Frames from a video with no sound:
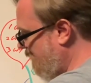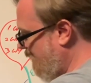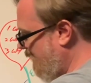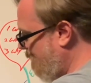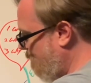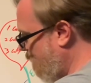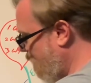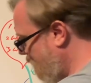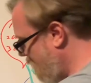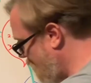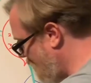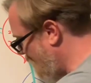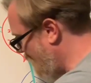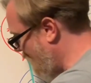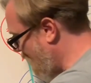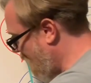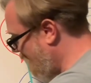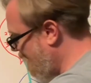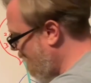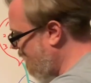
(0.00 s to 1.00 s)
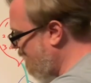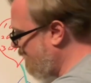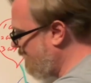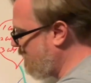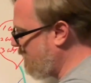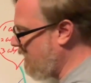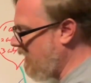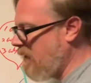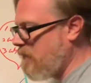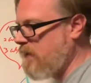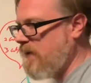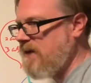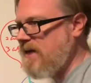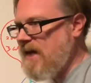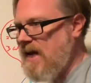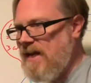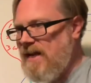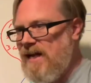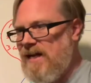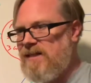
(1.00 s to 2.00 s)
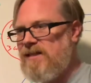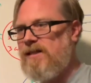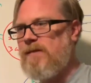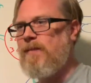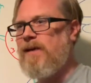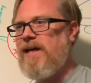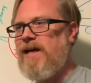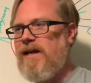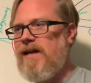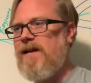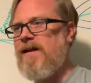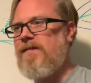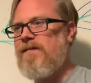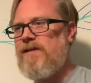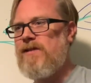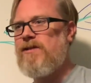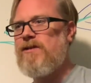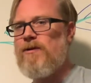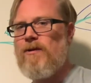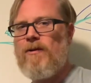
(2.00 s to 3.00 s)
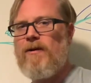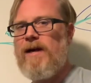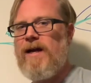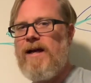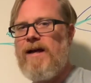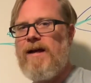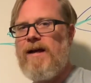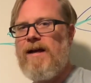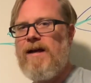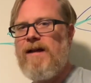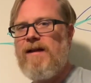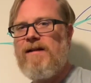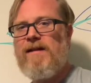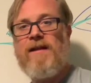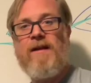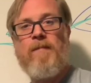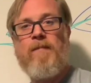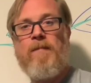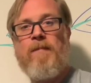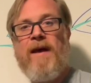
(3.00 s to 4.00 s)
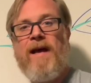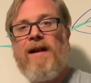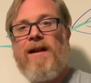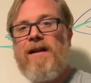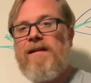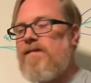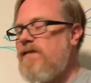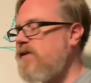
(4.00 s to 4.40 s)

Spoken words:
happened, and then this happened, and that's the beginning of the story. The middle of